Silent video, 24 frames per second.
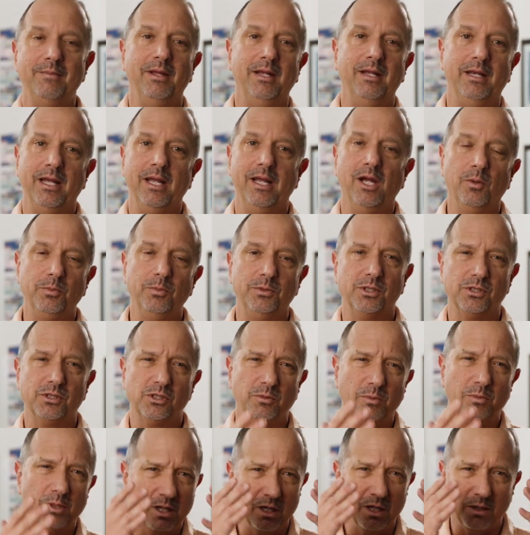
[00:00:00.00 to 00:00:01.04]
it helped us to
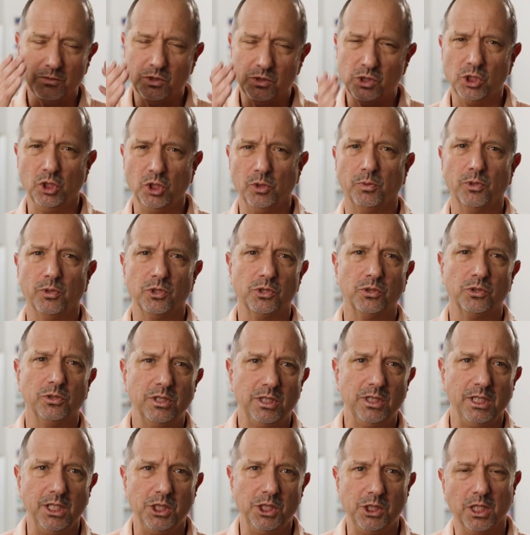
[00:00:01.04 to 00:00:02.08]
become super
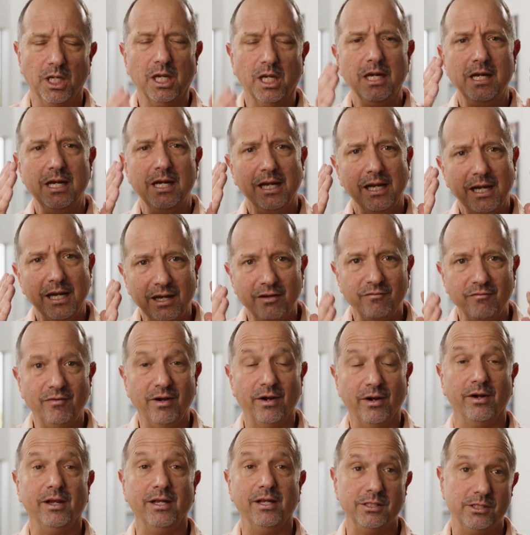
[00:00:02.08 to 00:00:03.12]
strategic and
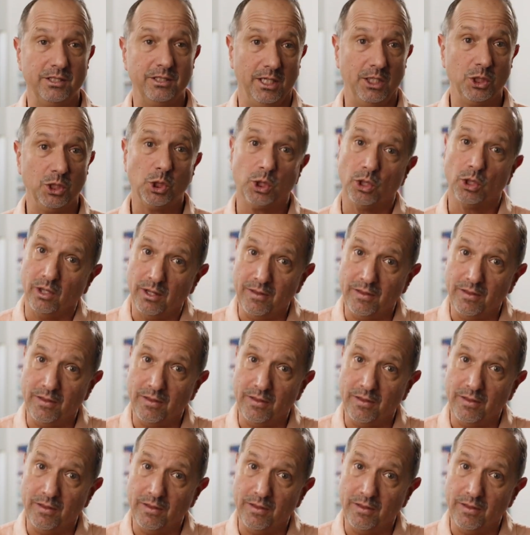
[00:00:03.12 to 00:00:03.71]
very intentional.